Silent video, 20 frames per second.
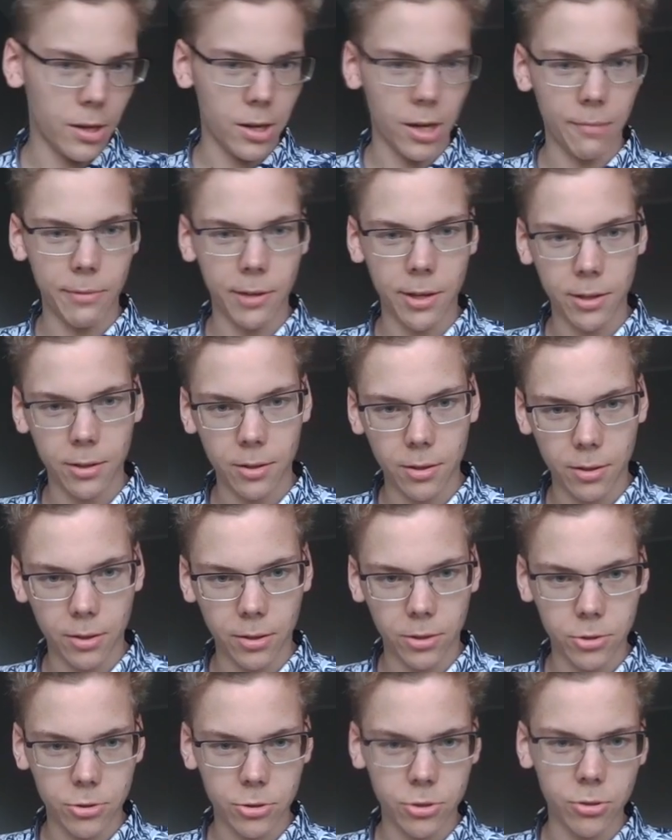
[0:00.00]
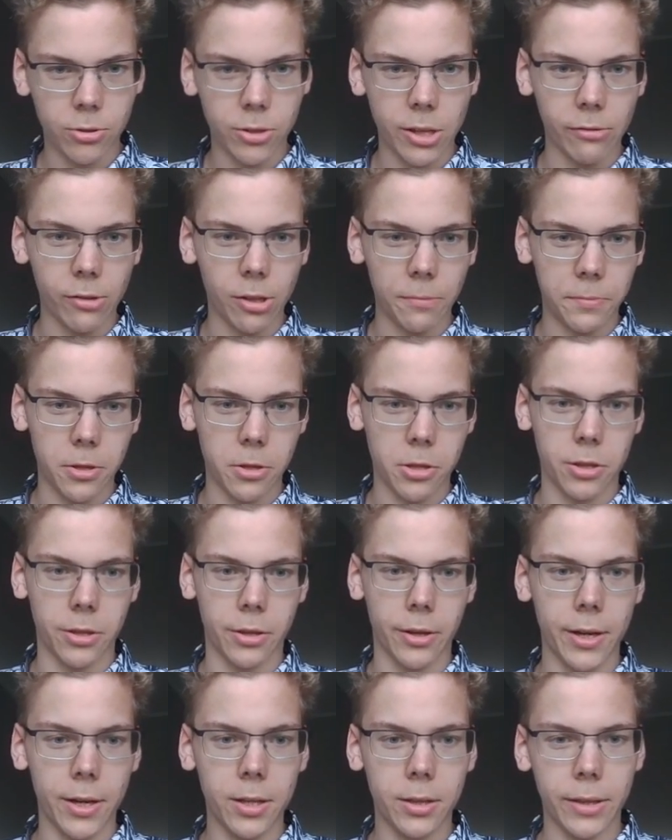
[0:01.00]
I mean, you should develop this
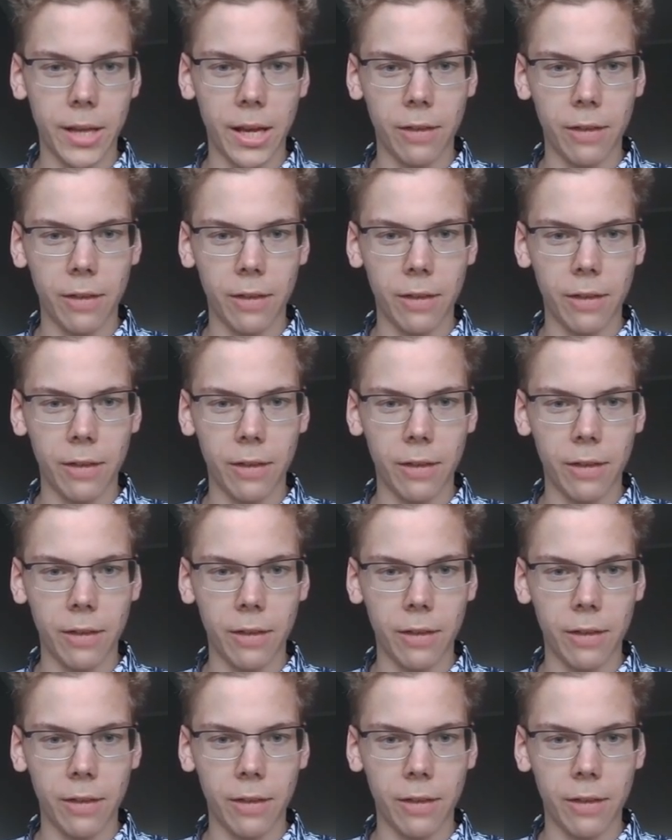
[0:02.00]
knight,